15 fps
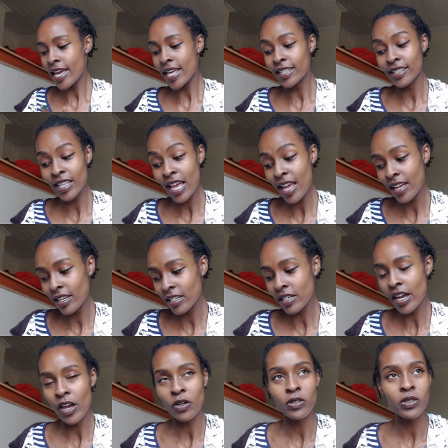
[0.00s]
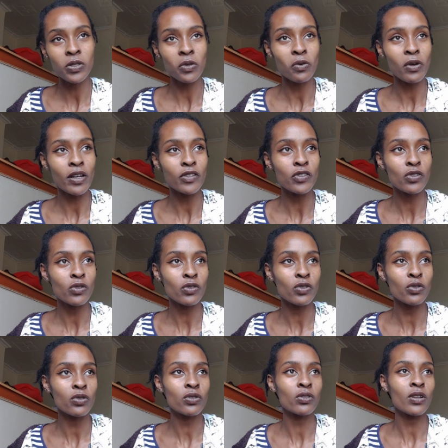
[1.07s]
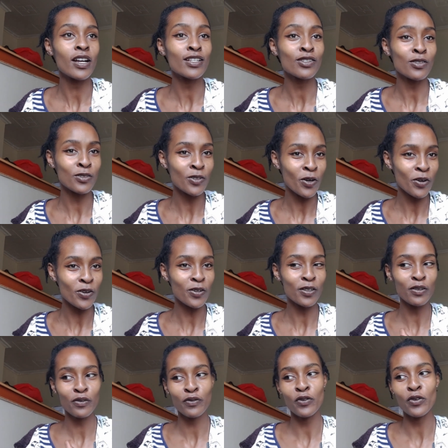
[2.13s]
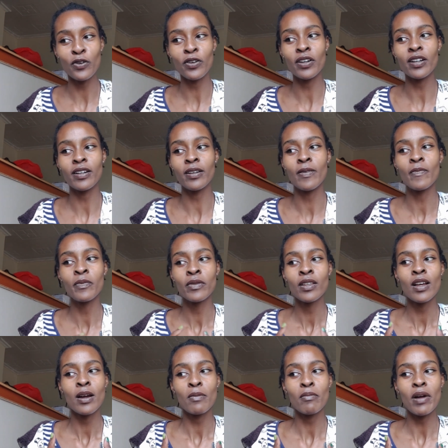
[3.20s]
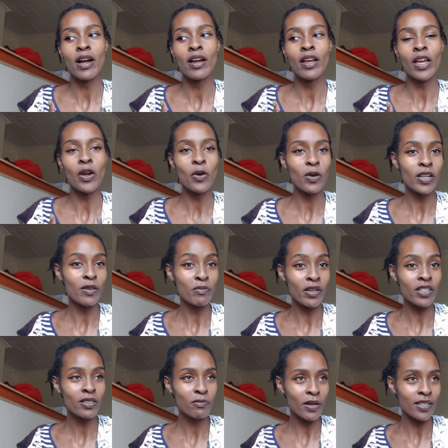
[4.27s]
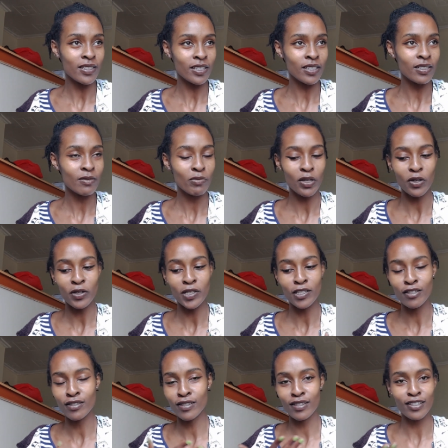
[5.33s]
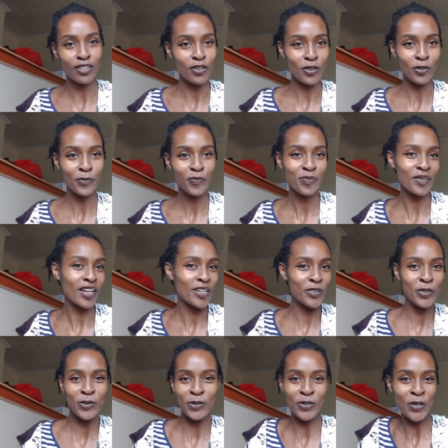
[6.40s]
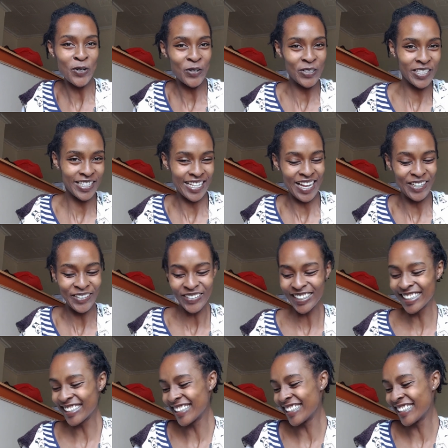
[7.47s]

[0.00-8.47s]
And then I also want to do a tutorial for my holy mesh pattern because, you know, I do tutorials now.